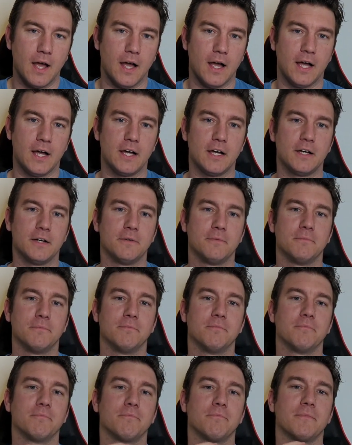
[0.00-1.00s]

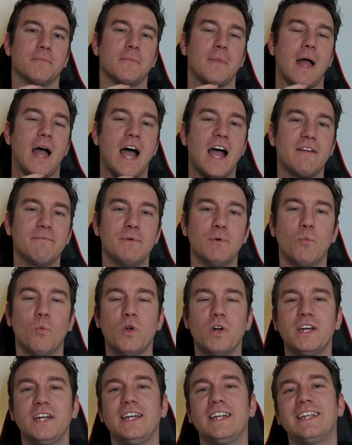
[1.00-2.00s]
I've been
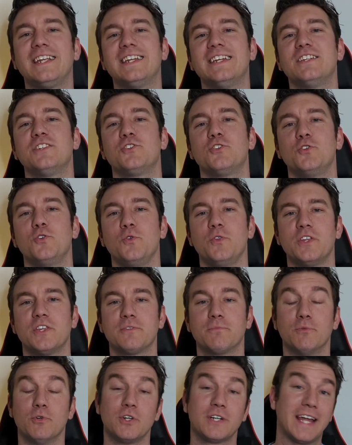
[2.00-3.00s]
wanting to get to
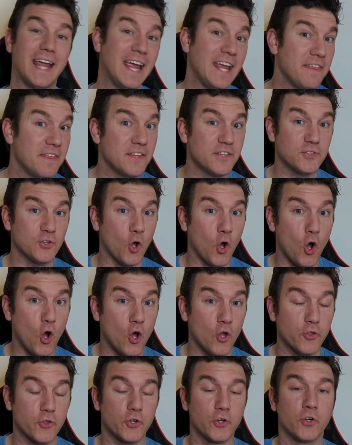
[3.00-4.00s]
this book and this
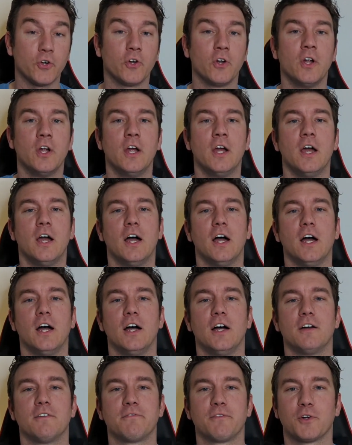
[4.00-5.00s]
author
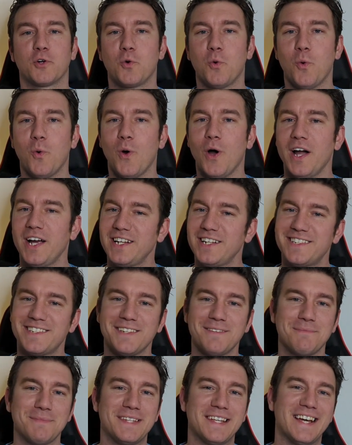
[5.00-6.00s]
for quite
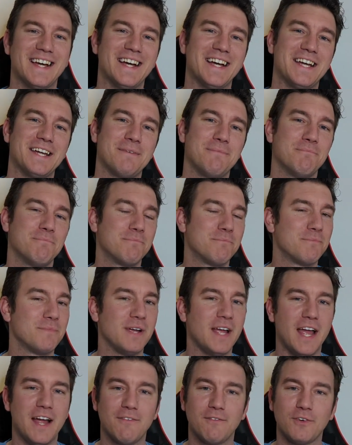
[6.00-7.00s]
some time,
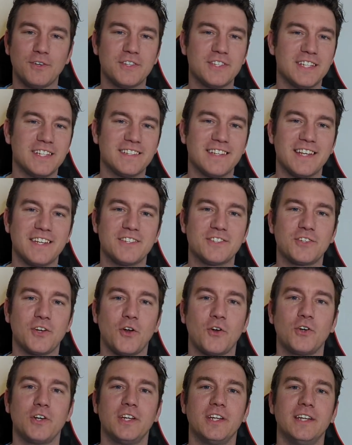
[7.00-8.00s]
ever since I
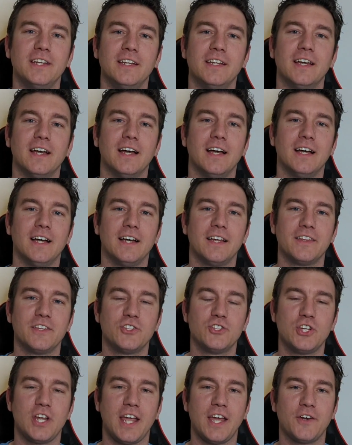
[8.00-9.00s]
started the
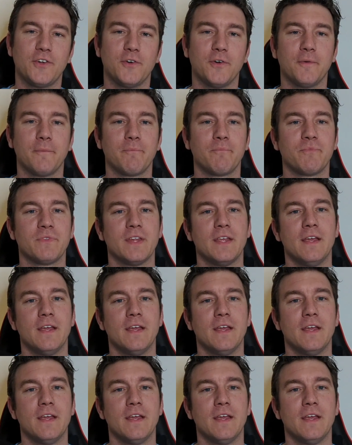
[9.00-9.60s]
channel.